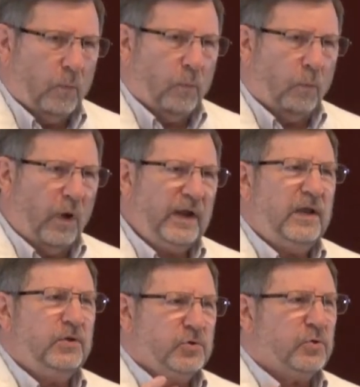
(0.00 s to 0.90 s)
what
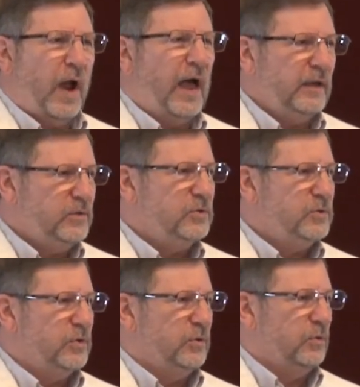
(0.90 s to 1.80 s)
he tried to
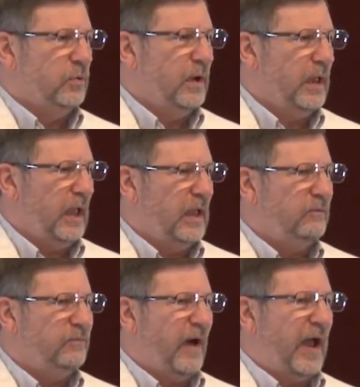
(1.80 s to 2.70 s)
do
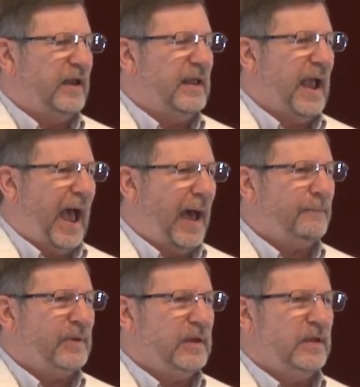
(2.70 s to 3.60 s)
in finding
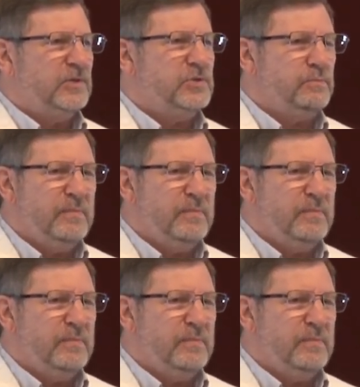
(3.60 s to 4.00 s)
happiness,